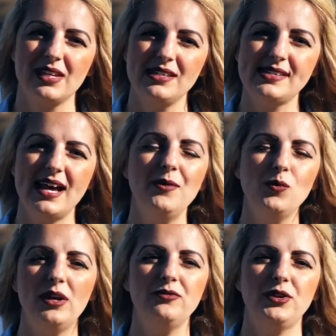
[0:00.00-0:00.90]
Psalm
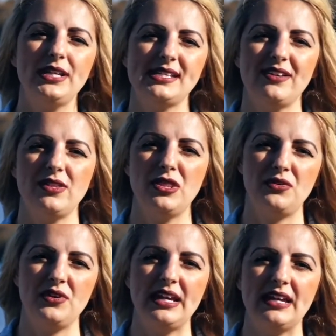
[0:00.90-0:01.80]

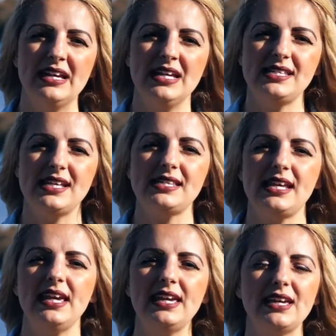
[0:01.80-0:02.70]
147:3 says
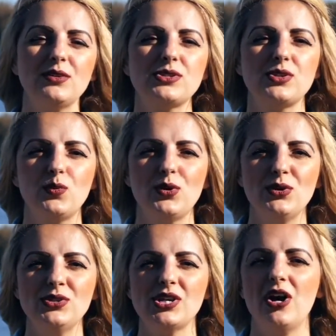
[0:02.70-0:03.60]
he heals the
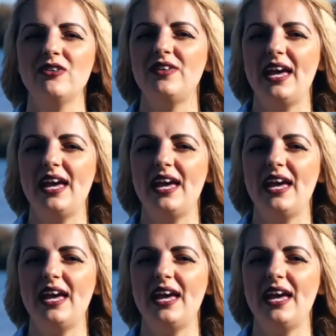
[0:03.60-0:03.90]
wounds of